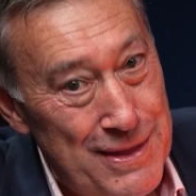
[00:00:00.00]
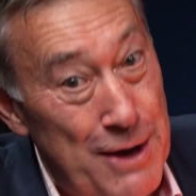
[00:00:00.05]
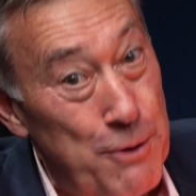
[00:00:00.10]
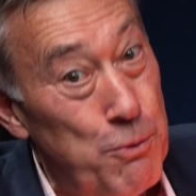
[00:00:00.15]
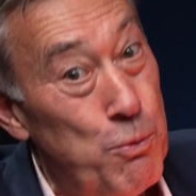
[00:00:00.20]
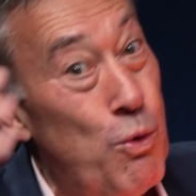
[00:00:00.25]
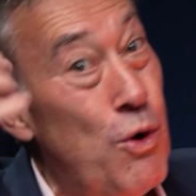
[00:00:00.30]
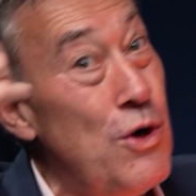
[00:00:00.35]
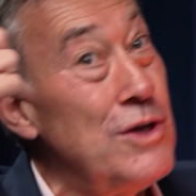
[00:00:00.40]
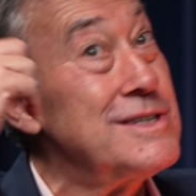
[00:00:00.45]

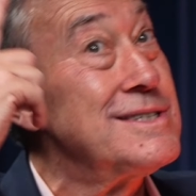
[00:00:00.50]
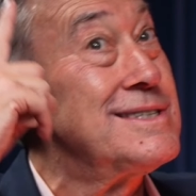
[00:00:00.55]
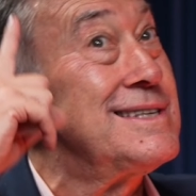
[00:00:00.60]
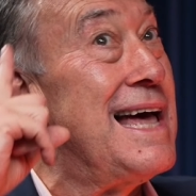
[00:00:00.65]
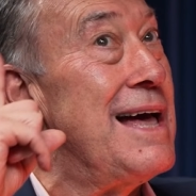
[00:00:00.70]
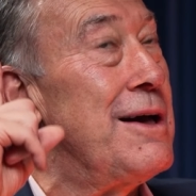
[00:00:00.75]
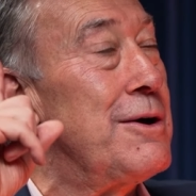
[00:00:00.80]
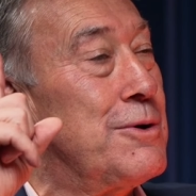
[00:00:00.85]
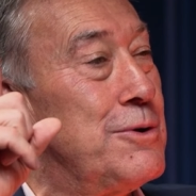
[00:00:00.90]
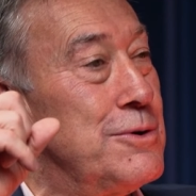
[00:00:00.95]
Now, what's
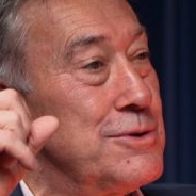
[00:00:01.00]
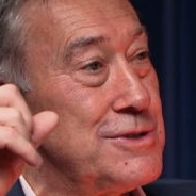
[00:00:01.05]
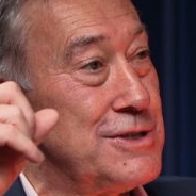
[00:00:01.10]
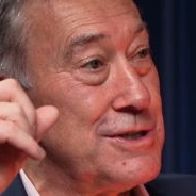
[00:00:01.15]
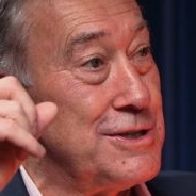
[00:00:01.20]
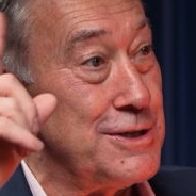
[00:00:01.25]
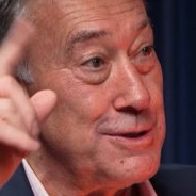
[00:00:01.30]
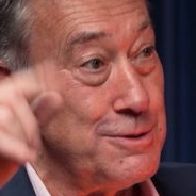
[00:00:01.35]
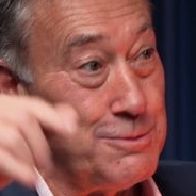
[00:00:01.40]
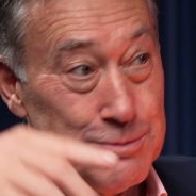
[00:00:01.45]
that got
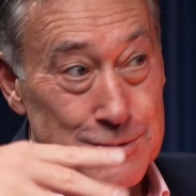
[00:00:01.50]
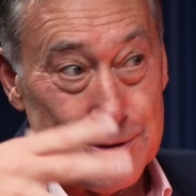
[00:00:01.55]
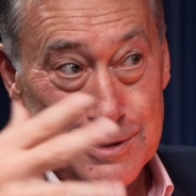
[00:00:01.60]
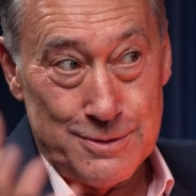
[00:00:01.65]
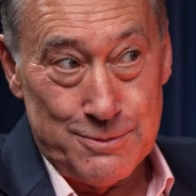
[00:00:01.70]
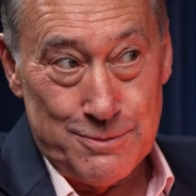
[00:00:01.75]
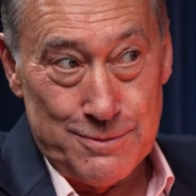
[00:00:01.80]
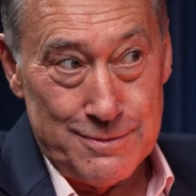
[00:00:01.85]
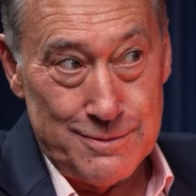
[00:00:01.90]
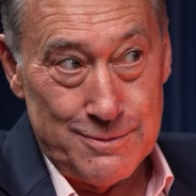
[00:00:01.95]
to do
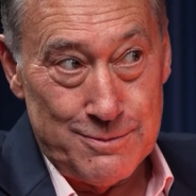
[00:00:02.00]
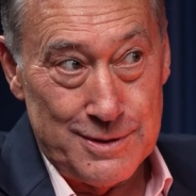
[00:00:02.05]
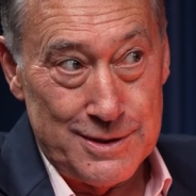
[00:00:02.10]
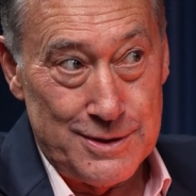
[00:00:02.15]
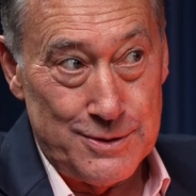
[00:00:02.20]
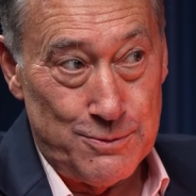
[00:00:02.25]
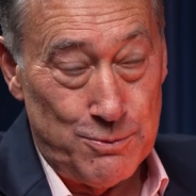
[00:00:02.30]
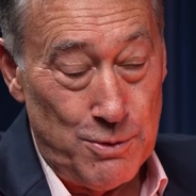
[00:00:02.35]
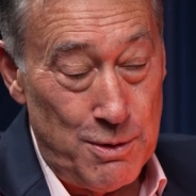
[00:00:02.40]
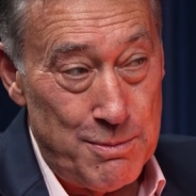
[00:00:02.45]
with
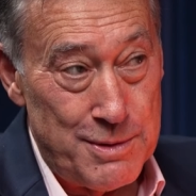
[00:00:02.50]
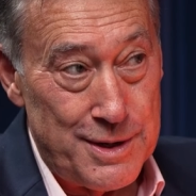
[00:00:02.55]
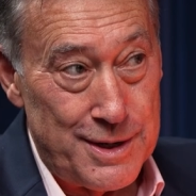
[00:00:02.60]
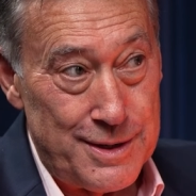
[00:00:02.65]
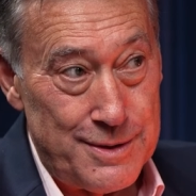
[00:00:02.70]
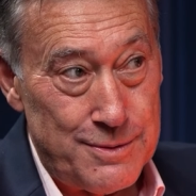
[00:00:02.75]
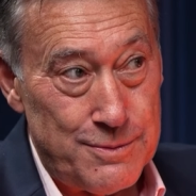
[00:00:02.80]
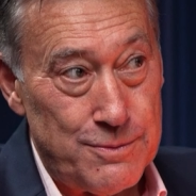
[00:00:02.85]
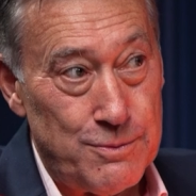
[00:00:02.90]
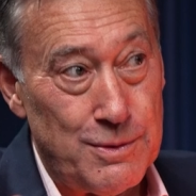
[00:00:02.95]
a
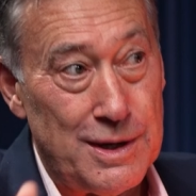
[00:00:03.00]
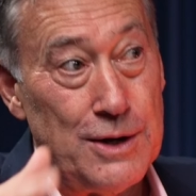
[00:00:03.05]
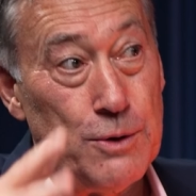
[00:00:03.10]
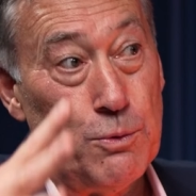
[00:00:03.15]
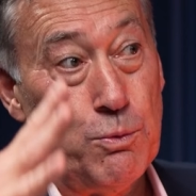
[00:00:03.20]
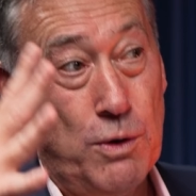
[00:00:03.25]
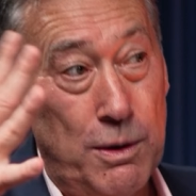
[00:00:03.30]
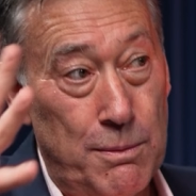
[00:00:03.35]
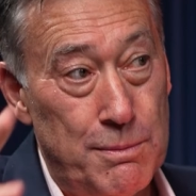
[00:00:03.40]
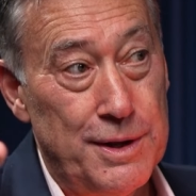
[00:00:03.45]
woman? Well,
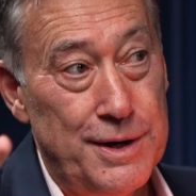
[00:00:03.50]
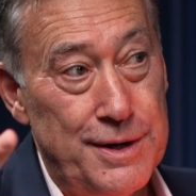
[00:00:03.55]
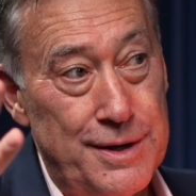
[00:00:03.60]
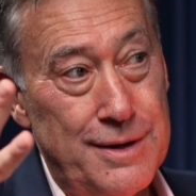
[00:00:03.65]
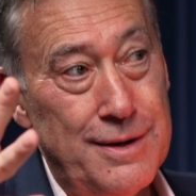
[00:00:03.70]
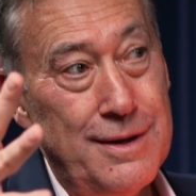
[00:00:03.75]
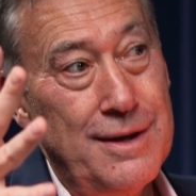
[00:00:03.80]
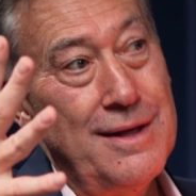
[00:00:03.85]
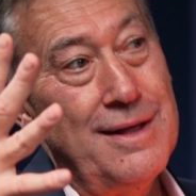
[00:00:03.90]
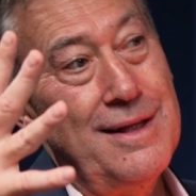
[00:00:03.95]
a
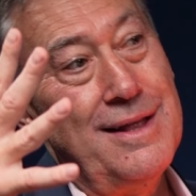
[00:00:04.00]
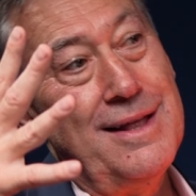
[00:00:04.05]
woman,